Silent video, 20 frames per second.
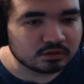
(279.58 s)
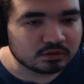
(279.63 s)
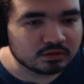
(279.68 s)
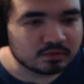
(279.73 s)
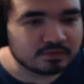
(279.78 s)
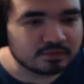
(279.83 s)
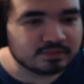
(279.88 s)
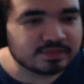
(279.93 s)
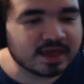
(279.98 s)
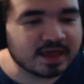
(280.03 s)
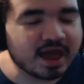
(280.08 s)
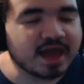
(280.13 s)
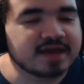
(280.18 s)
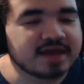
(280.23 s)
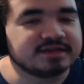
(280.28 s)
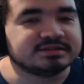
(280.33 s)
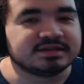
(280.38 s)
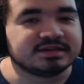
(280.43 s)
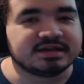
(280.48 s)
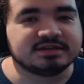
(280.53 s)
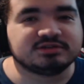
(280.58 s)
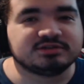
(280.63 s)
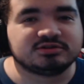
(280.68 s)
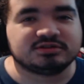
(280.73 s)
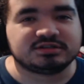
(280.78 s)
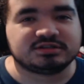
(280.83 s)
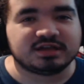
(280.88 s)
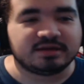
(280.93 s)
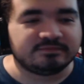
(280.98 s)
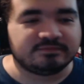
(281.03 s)
That is
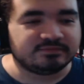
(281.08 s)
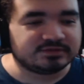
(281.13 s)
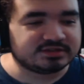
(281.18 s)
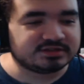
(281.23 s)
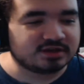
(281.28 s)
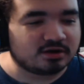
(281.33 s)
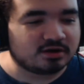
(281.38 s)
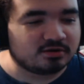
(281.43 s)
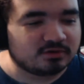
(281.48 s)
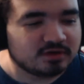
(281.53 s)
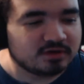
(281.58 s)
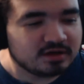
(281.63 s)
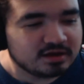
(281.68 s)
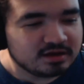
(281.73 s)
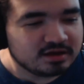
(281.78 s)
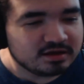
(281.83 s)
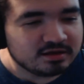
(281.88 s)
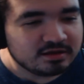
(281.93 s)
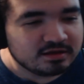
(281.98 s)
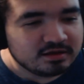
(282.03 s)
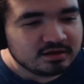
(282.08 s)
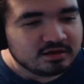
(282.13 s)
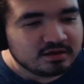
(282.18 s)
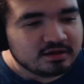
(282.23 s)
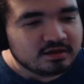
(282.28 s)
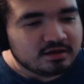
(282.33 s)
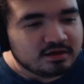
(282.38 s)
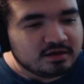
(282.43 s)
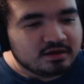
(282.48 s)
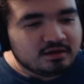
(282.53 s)
interesting. So,
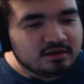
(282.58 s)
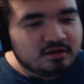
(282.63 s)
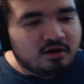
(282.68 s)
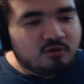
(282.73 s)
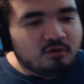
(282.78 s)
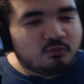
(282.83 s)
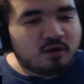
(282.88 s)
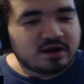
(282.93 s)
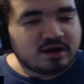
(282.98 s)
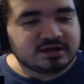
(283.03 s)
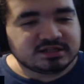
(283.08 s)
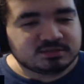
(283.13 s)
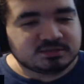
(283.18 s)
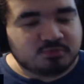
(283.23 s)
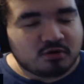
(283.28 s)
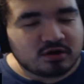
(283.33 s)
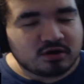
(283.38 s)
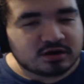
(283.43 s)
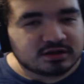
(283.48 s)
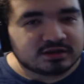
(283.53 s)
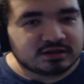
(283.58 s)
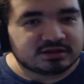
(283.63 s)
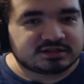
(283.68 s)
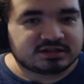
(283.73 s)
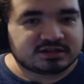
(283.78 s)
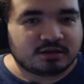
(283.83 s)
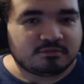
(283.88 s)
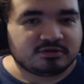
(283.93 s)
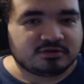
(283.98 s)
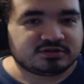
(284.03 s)
one is born on the
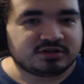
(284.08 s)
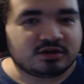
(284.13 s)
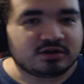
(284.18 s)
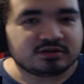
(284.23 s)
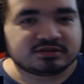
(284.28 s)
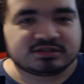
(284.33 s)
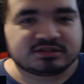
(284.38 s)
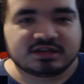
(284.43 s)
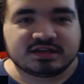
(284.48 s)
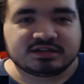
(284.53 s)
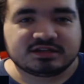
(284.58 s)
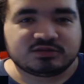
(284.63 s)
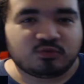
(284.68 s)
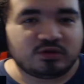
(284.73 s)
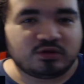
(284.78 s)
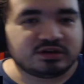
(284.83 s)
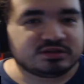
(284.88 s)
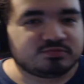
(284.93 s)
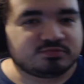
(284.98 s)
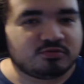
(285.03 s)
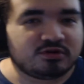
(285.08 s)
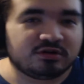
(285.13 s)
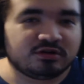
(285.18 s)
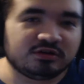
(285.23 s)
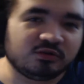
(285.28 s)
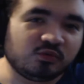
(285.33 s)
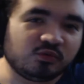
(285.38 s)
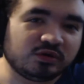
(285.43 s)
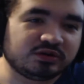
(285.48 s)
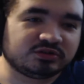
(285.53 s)
summer solstice, one is born on
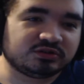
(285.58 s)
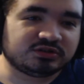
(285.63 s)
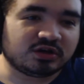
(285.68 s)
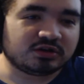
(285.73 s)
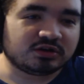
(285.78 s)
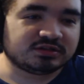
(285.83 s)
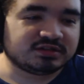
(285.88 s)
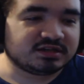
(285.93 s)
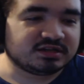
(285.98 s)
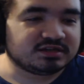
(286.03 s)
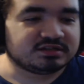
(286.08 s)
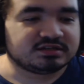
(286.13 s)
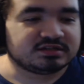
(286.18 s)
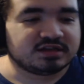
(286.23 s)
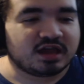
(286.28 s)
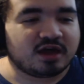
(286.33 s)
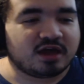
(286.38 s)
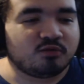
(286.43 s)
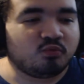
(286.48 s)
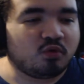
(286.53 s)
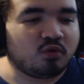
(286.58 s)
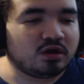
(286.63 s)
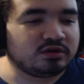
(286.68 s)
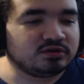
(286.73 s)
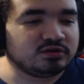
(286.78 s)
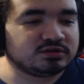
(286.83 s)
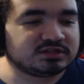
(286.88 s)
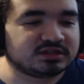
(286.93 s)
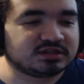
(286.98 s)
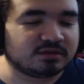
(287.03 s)
the winter solstice, and one
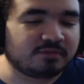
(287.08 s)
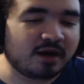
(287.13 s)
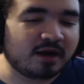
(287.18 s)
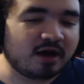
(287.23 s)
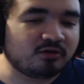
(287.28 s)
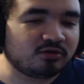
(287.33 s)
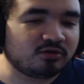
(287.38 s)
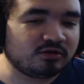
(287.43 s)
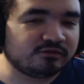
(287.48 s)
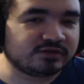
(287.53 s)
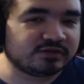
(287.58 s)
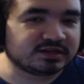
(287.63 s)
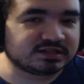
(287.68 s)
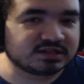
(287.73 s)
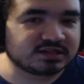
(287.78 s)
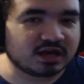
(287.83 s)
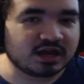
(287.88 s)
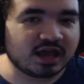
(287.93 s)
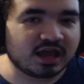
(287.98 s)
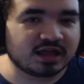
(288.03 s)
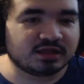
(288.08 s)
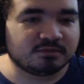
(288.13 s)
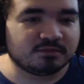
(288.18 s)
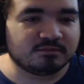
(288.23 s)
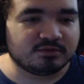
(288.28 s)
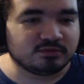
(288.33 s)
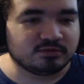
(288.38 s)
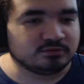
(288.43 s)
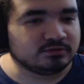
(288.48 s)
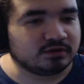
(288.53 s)
uses the power of the sun and the
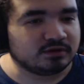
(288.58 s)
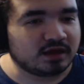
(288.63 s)
moon.